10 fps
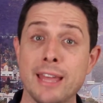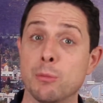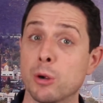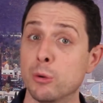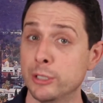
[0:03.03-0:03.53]
and
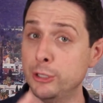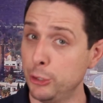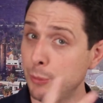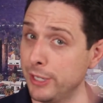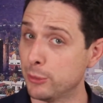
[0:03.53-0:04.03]
we're only
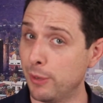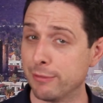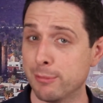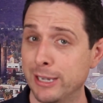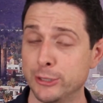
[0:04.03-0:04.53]
two weeks away
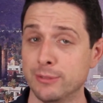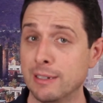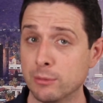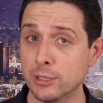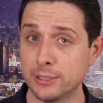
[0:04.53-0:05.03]
from I
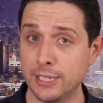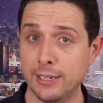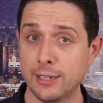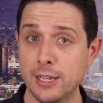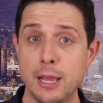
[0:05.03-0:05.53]
Survive Real Estate.